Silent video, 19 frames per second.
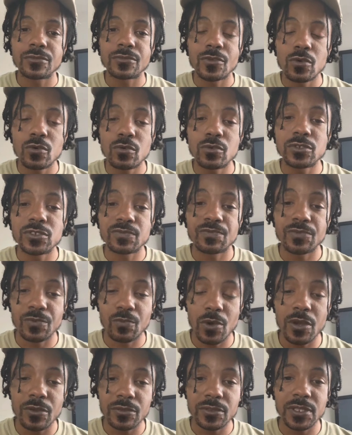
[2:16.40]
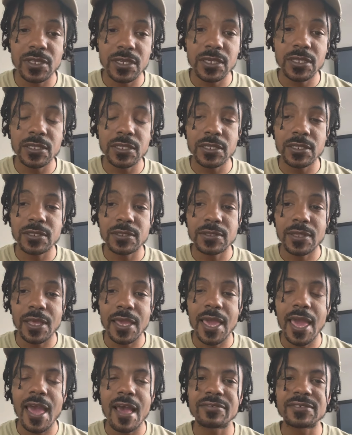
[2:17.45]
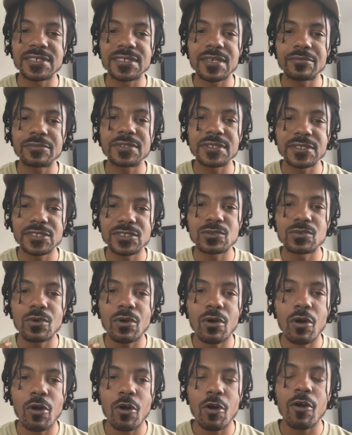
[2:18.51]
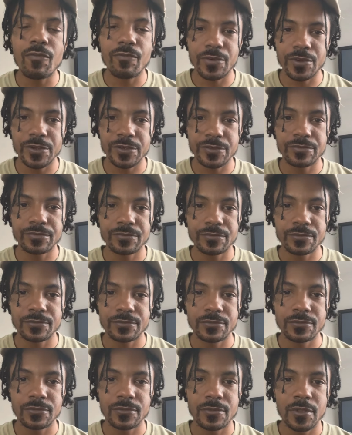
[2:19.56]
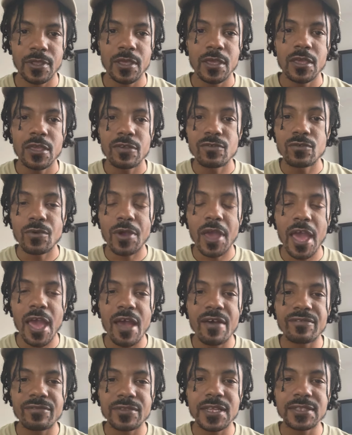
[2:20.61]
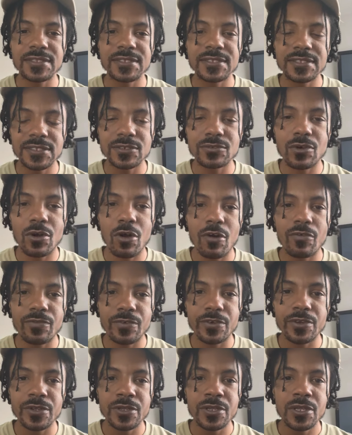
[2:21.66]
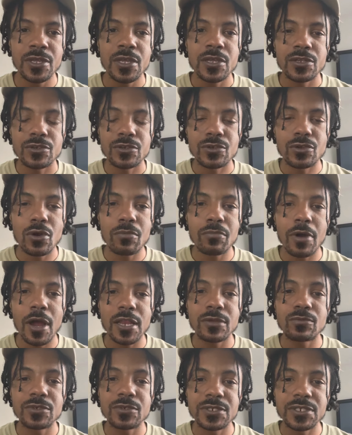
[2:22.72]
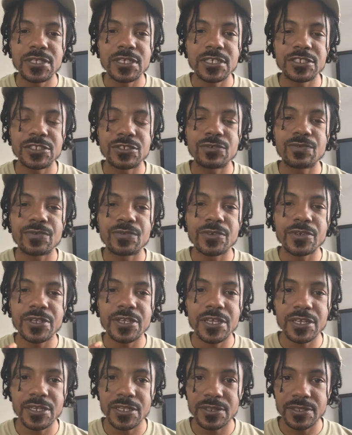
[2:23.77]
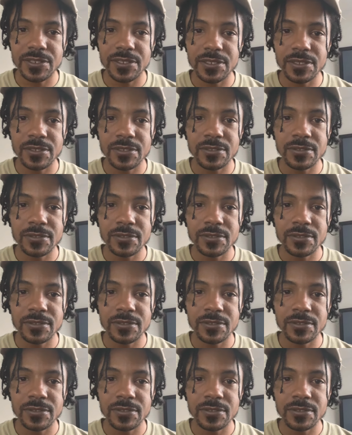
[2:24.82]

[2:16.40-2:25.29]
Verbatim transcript: who's wealthy, they have something to offer. If you have nothing to offer, nobody will need you for anything.